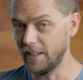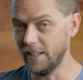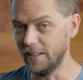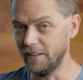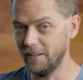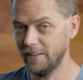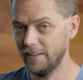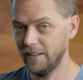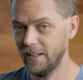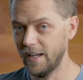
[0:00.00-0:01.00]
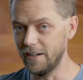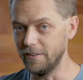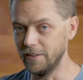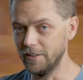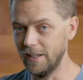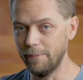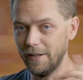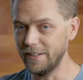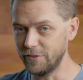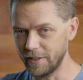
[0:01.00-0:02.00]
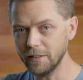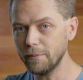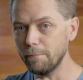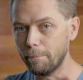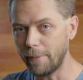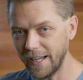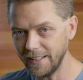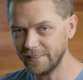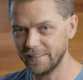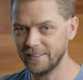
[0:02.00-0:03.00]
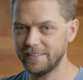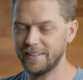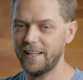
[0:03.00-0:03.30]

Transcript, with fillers: of the Canon. I don't know. I'm not trying to be biased against the